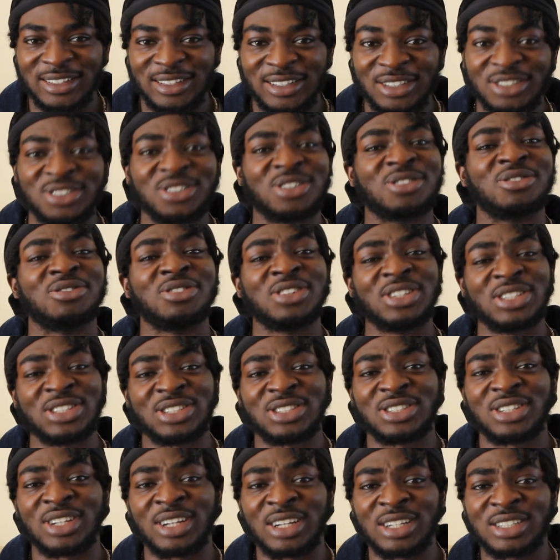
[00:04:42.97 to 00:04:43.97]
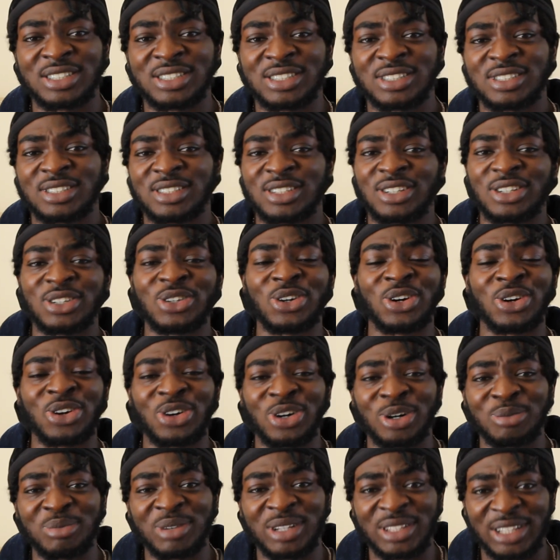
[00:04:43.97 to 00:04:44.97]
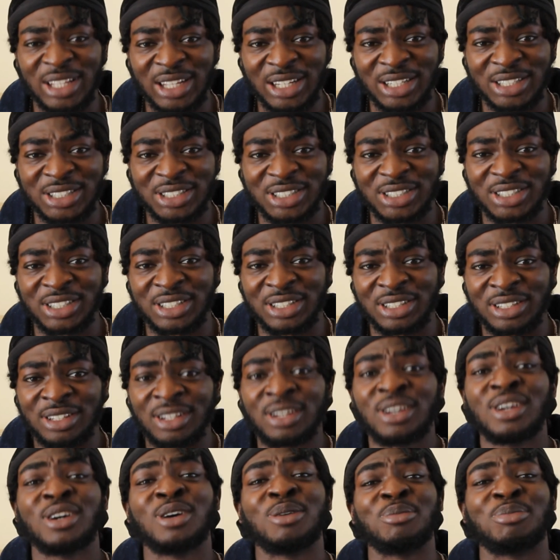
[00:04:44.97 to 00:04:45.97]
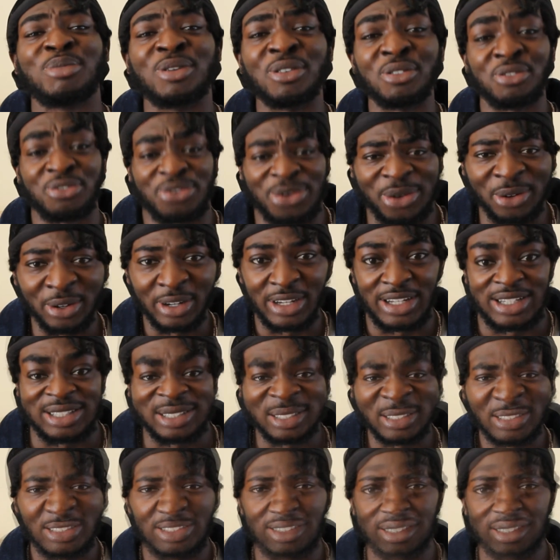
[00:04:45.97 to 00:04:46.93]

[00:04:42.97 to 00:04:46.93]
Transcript: So research your accommodation beforehand.